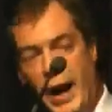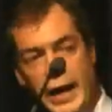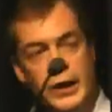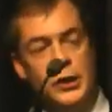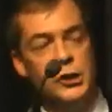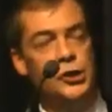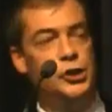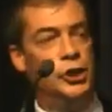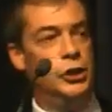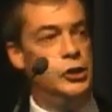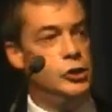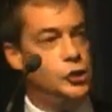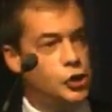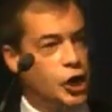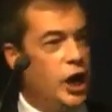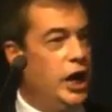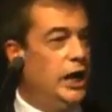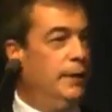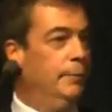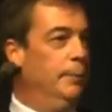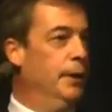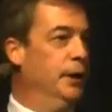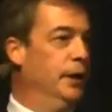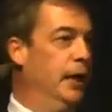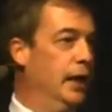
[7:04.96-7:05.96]
French and
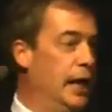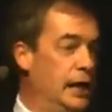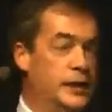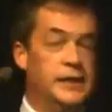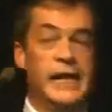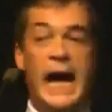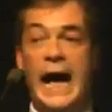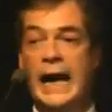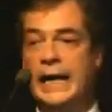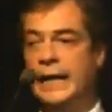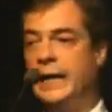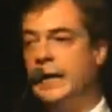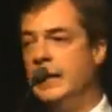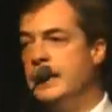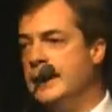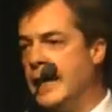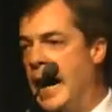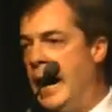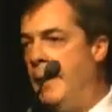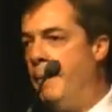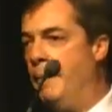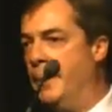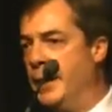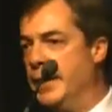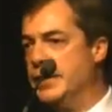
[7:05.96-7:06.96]
German and Italian
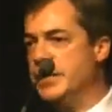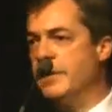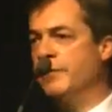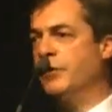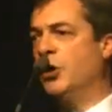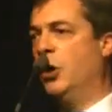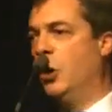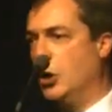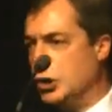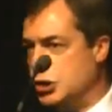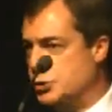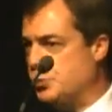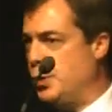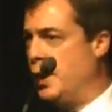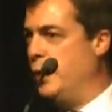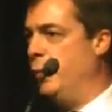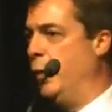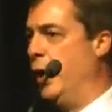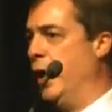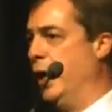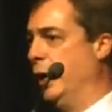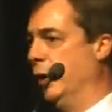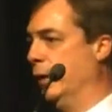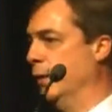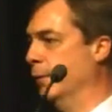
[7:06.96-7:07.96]
companies, of course
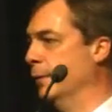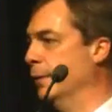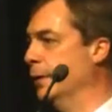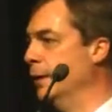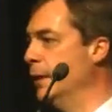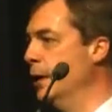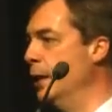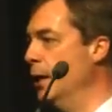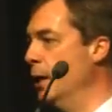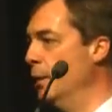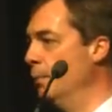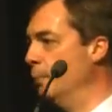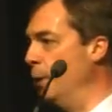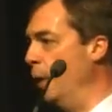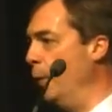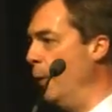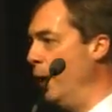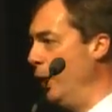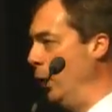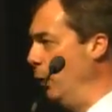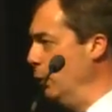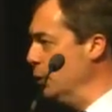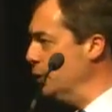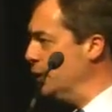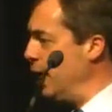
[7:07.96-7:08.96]
we will. But
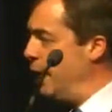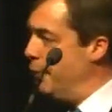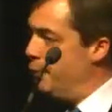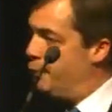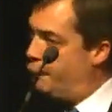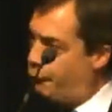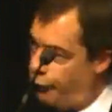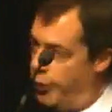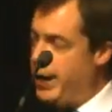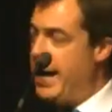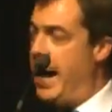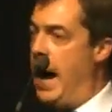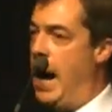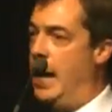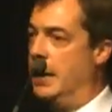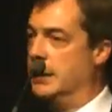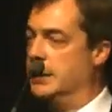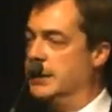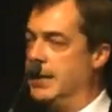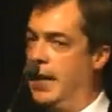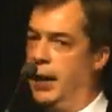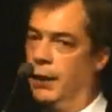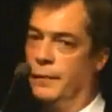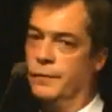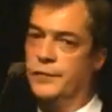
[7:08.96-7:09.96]
we'll also free
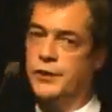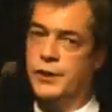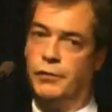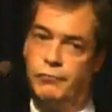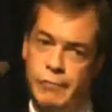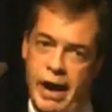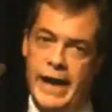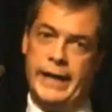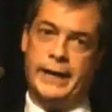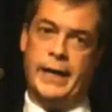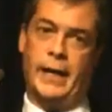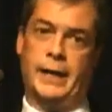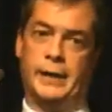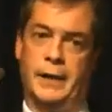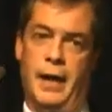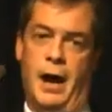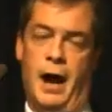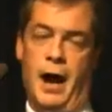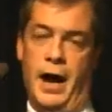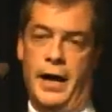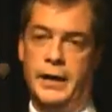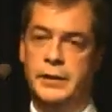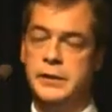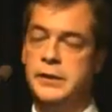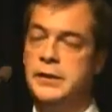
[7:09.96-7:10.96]
ourselves to
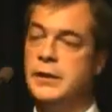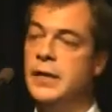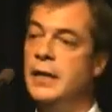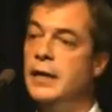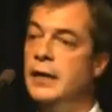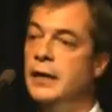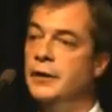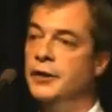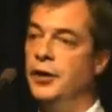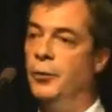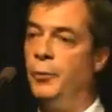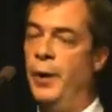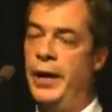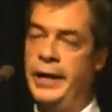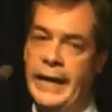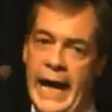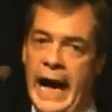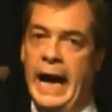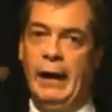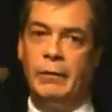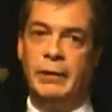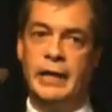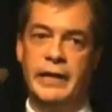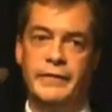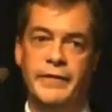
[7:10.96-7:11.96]
recognise that we're
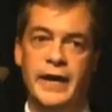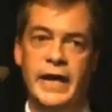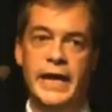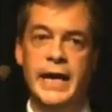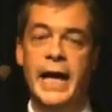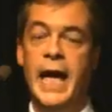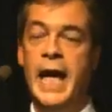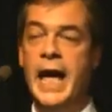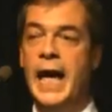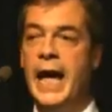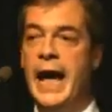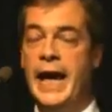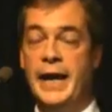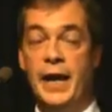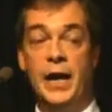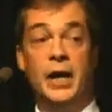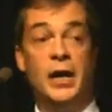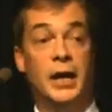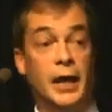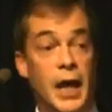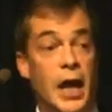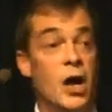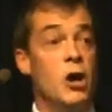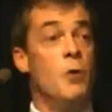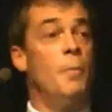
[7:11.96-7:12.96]
now living in
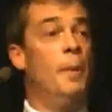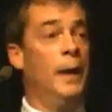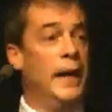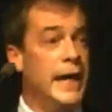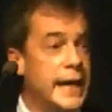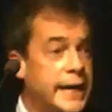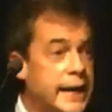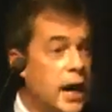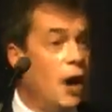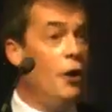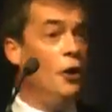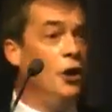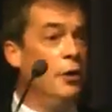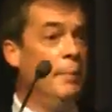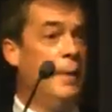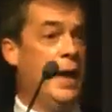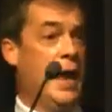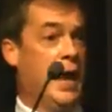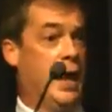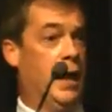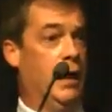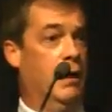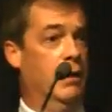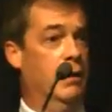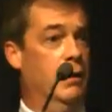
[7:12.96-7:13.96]
a global
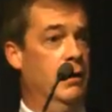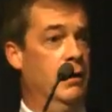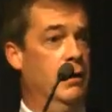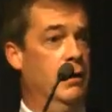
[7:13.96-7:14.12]
economy.